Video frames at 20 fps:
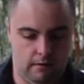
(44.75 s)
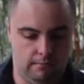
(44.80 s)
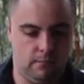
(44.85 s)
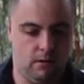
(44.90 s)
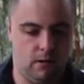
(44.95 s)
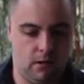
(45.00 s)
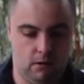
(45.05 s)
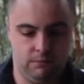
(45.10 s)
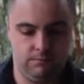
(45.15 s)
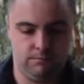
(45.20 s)

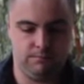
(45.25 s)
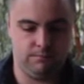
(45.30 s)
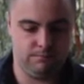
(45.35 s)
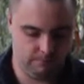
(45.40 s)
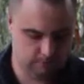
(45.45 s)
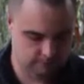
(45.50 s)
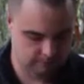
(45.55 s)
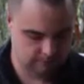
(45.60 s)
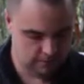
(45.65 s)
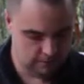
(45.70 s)
you know,
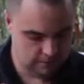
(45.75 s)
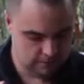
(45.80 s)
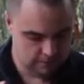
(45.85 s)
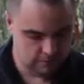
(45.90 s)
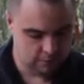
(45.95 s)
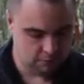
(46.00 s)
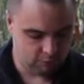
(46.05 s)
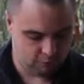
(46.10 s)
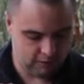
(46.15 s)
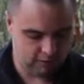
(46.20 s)

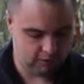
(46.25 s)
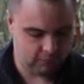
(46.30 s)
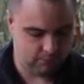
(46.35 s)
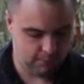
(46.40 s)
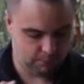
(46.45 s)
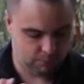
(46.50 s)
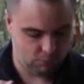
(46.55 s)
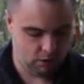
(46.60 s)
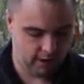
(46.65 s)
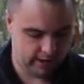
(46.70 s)

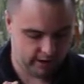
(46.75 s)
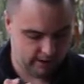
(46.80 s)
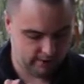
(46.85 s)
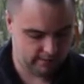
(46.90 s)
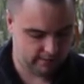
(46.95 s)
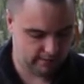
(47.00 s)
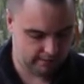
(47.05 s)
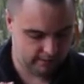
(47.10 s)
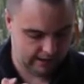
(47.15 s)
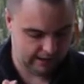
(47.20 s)
reasonably bright.
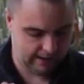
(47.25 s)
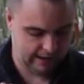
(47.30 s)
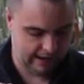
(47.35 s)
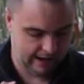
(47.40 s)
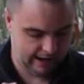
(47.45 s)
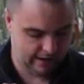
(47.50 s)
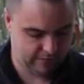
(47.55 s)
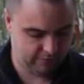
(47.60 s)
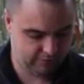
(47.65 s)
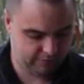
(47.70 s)
It
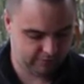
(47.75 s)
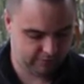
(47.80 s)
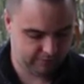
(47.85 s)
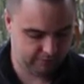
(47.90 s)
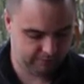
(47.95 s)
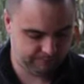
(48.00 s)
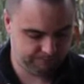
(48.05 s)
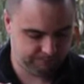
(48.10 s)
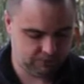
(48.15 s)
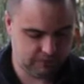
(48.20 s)
has
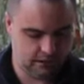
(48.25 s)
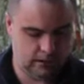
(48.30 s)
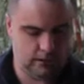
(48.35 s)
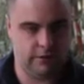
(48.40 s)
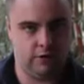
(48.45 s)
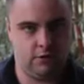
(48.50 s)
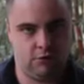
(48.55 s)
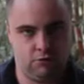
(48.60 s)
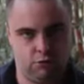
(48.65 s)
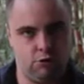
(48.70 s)

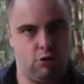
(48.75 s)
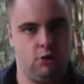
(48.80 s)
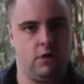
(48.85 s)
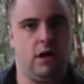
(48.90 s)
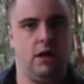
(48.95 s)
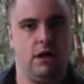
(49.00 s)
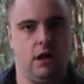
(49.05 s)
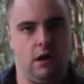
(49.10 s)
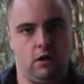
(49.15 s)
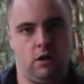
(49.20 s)
the true
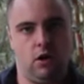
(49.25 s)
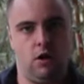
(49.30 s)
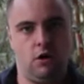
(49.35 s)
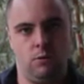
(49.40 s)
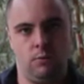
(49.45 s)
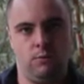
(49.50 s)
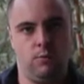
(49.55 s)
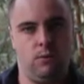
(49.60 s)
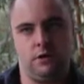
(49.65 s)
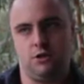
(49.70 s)
color
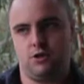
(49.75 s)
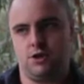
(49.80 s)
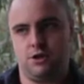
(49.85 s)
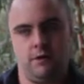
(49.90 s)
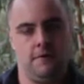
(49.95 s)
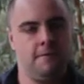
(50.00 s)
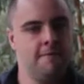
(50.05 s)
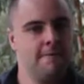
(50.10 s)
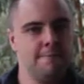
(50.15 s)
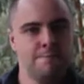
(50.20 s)
globe, which
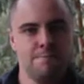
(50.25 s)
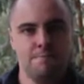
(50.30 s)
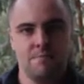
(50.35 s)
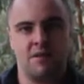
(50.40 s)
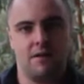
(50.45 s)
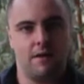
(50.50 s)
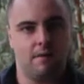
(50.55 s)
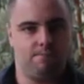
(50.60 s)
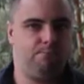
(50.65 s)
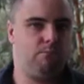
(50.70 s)

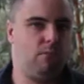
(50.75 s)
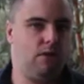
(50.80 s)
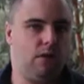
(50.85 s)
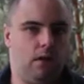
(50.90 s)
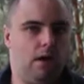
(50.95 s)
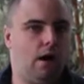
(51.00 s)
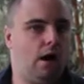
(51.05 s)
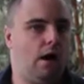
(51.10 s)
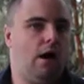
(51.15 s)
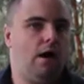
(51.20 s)

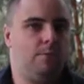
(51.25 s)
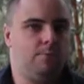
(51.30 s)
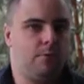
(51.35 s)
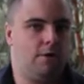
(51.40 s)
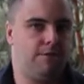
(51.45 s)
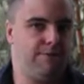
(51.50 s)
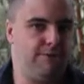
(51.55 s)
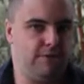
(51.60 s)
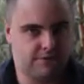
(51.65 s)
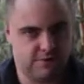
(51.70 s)
I'm not
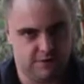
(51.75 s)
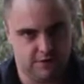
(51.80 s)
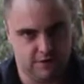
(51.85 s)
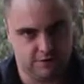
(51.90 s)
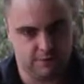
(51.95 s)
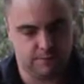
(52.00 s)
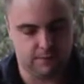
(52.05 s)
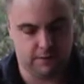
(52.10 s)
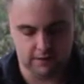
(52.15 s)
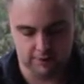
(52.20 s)
a
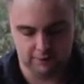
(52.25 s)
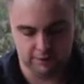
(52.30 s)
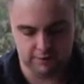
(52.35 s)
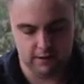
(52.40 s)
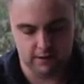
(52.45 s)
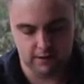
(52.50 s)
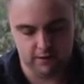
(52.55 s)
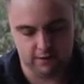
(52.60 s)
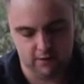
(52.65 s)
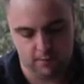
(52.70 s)
physicist, but as
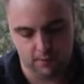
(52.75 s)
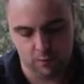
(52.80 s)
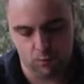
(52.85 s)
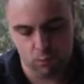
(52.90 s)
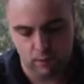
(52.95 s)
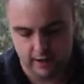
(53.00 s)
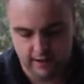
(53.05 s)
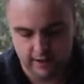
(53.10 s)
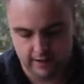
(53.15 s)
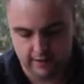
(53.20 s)
far as I'm
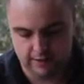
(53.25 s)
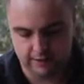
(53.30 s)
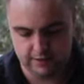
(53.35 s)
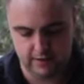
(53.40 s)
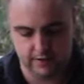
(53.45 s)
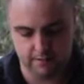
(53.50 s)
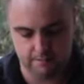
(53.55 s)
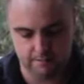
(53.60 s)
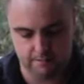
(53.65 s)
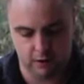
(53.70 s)
aware,
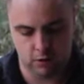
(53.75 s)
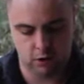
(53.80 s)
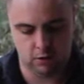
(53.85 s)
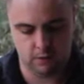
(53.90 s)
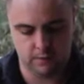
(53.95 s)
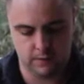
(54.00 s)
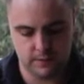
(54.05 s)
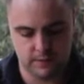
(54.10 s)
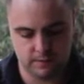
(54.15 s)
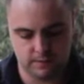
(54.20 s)
the
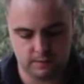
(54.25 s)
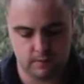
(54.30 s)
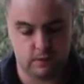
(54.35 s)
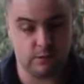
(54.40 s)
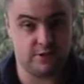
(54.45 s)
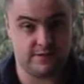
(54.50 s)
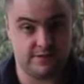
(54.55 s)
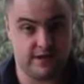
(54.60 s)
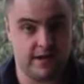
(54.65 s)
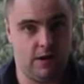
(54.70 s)
bulb,
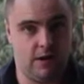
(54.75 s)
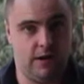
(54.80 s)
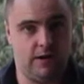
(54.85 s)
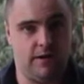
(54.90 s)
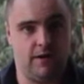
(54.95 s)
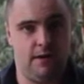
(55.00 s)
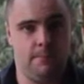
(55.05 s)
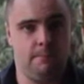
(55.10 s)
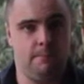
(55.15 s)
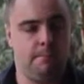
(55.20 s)
which is an
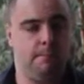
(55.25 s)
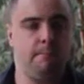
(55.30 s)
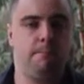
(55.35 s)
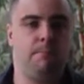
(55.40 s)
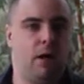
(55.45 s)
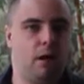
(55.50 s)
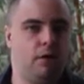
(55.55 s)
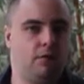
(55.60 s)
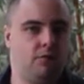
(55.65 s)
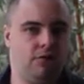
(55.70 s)
LED,
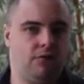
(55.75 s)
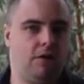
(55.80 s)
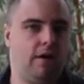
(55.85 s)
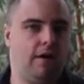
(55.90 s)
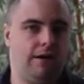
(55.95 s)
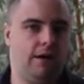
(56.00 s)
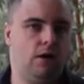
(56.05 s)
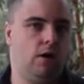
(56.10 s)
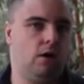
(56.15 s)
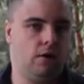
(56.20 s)
burns
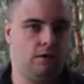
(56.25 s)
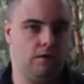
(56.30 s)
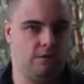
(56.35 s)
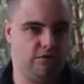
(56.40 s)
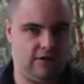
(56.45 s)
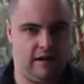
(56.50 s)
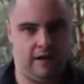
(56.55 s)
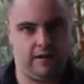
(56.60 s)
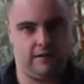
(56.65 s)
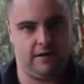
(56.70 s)
slightly hotter than
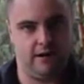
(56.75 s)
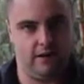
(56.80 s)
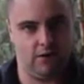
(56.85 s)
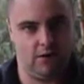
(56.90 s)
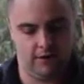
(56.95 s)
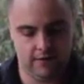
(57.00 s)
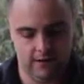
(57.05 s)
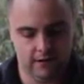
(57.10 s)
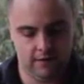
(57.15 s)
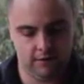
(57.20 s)
standard
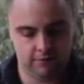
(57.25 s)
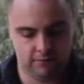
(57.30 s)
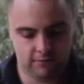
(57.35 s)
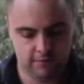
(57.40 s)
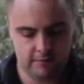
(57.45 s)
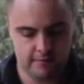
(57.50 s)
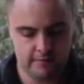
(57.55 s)
LEDs,